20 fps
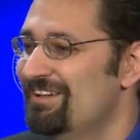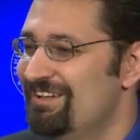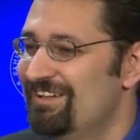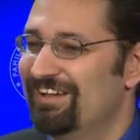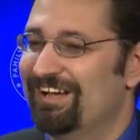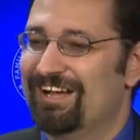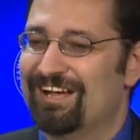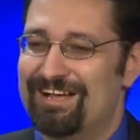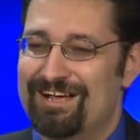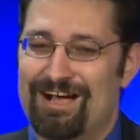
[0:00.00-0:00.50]

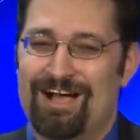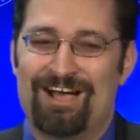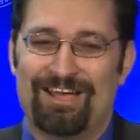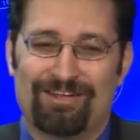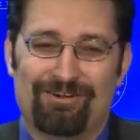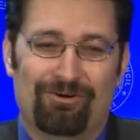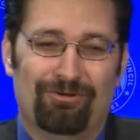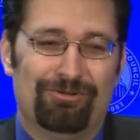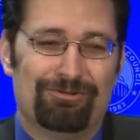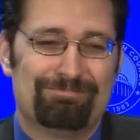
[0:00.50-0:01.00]
I
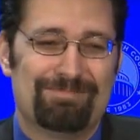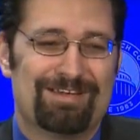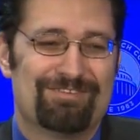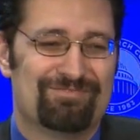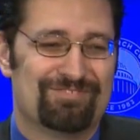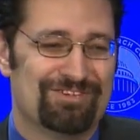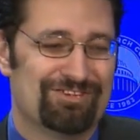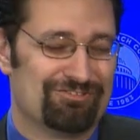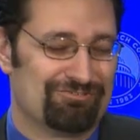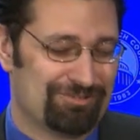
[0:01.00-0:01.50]
hold my
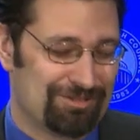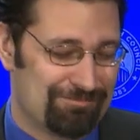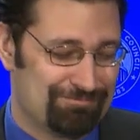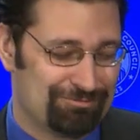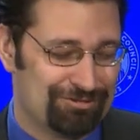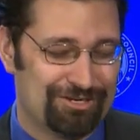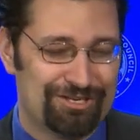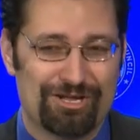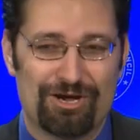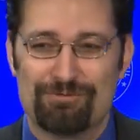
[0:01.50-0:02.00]
views with a
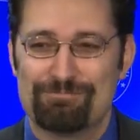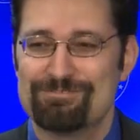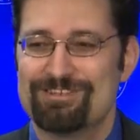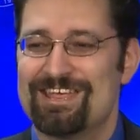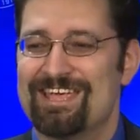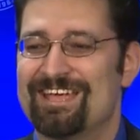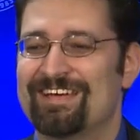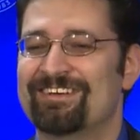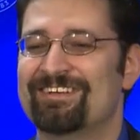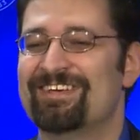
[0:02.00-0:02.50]
pretty open
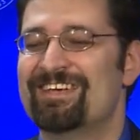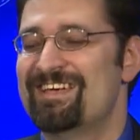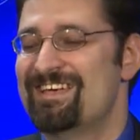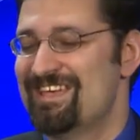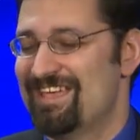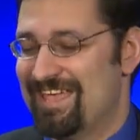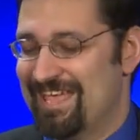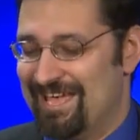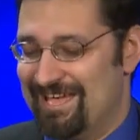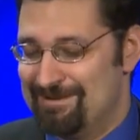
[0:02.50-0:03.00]
hand,
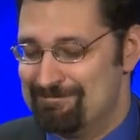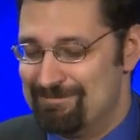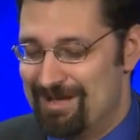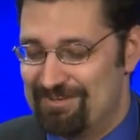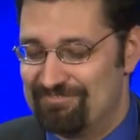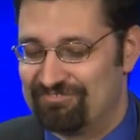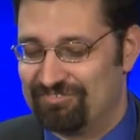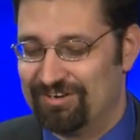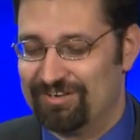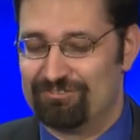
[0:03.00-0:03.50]
and my
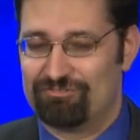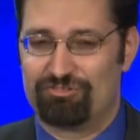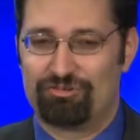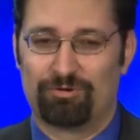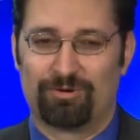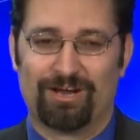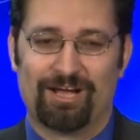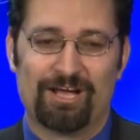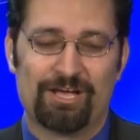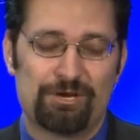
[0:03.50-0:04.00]
friends who are
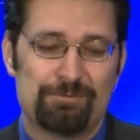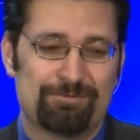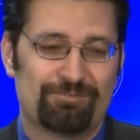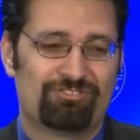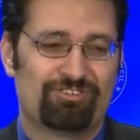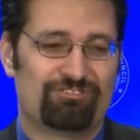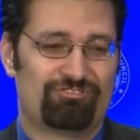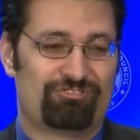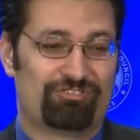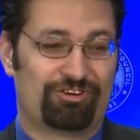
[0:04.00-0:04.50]

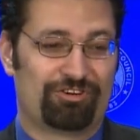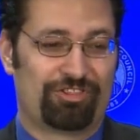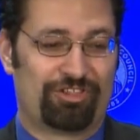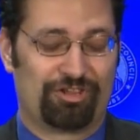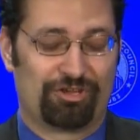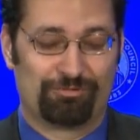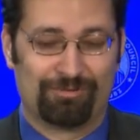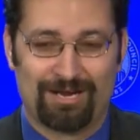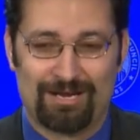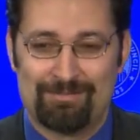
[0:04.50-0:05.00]
100% sure that
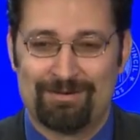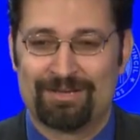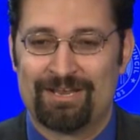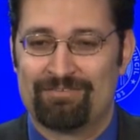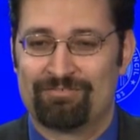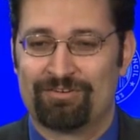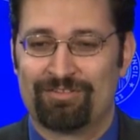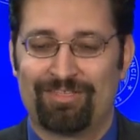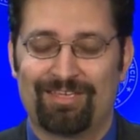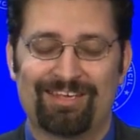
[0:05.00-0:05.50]
they're right about
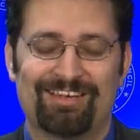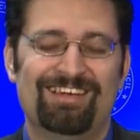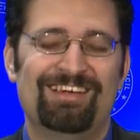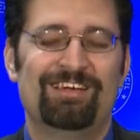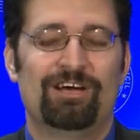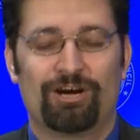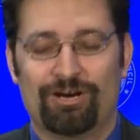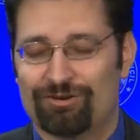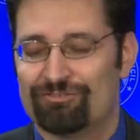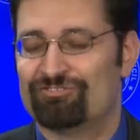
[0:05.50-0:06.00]
everything
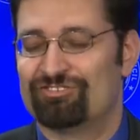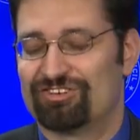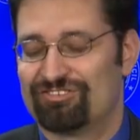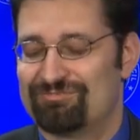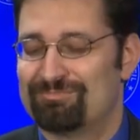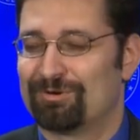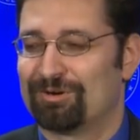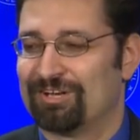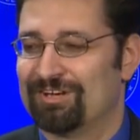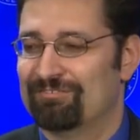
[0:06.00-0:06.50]
are just
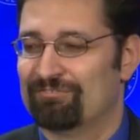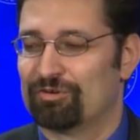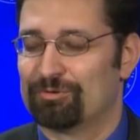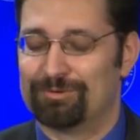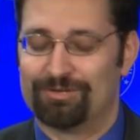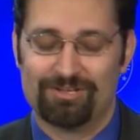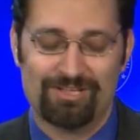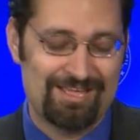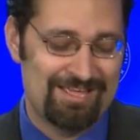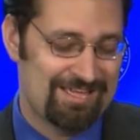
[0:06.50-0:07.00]
more comfortable.
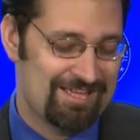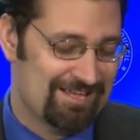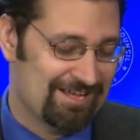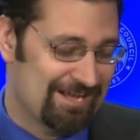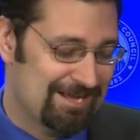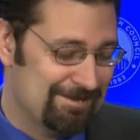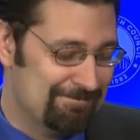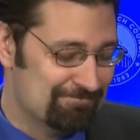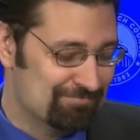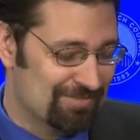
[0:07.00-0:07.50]

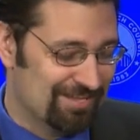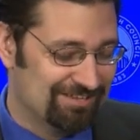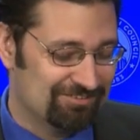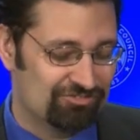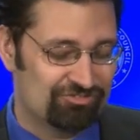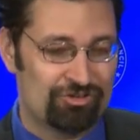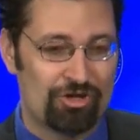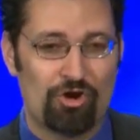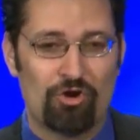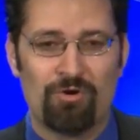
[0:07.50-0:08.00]
And
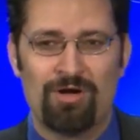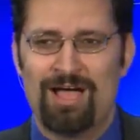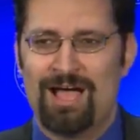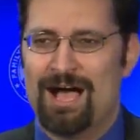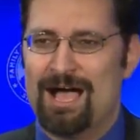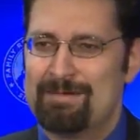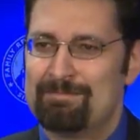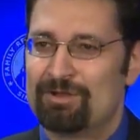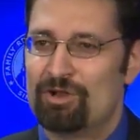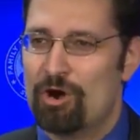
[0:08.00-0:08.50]
so
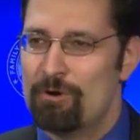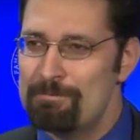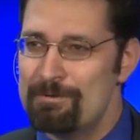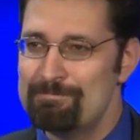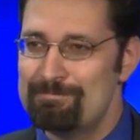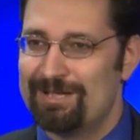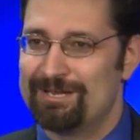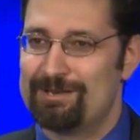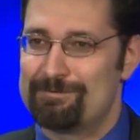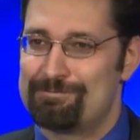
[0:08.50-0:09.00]
I'm an
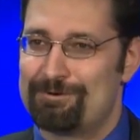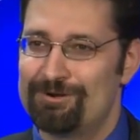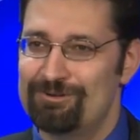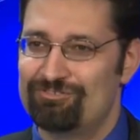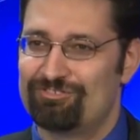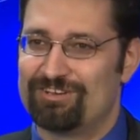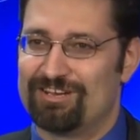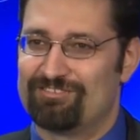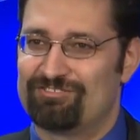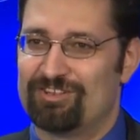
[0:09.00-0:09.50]
open-minded
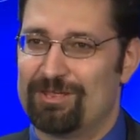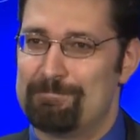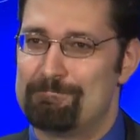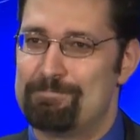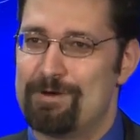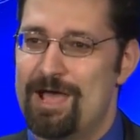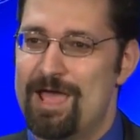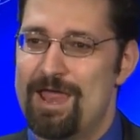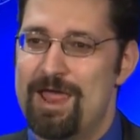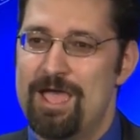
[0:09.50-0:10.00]
person, I said,
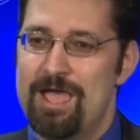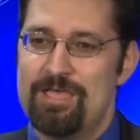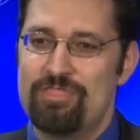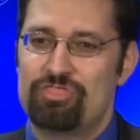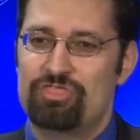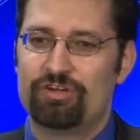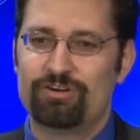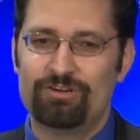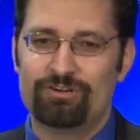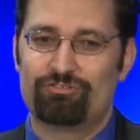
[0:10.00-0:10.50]
but
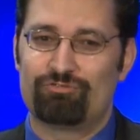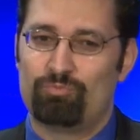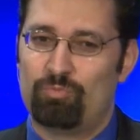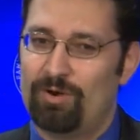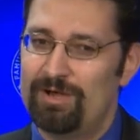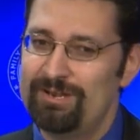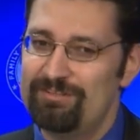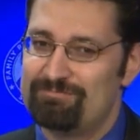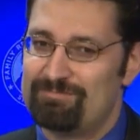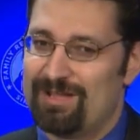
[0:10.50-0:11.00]
there is
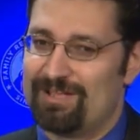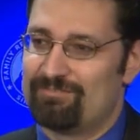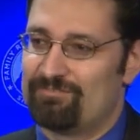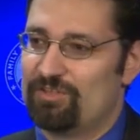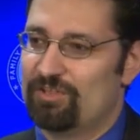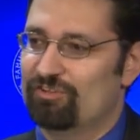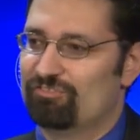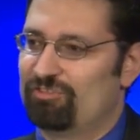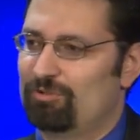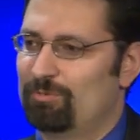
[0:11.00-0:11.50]
one of my
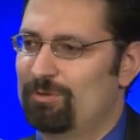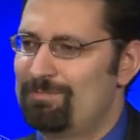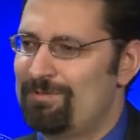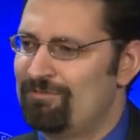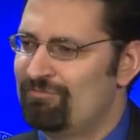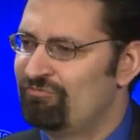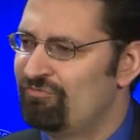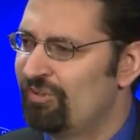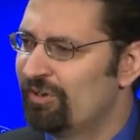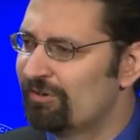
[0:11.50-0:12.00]
views that would be
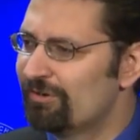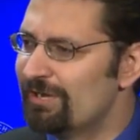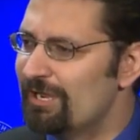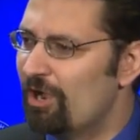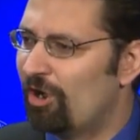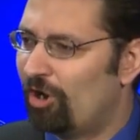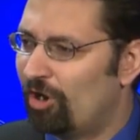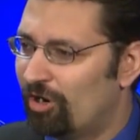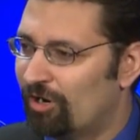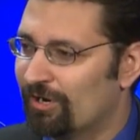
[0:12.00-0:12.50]
very
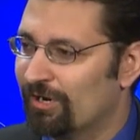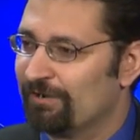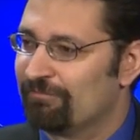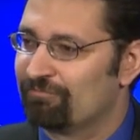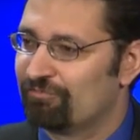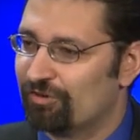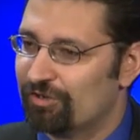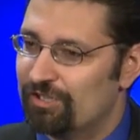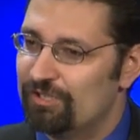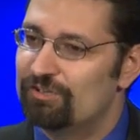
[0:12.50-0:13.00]
hard
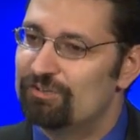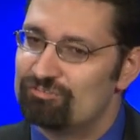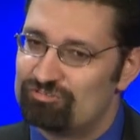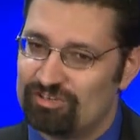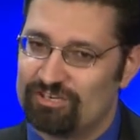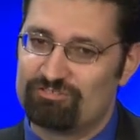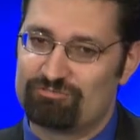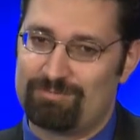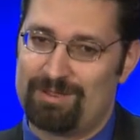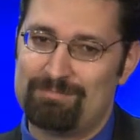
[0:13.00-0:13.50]
for you to
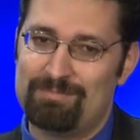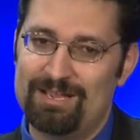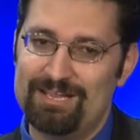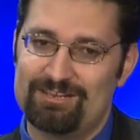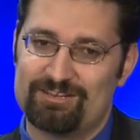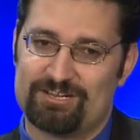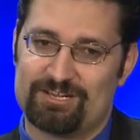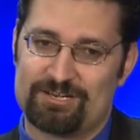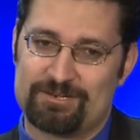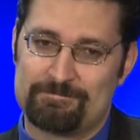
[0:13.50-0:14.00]
change my mind
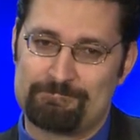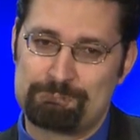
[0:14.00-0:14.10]
on.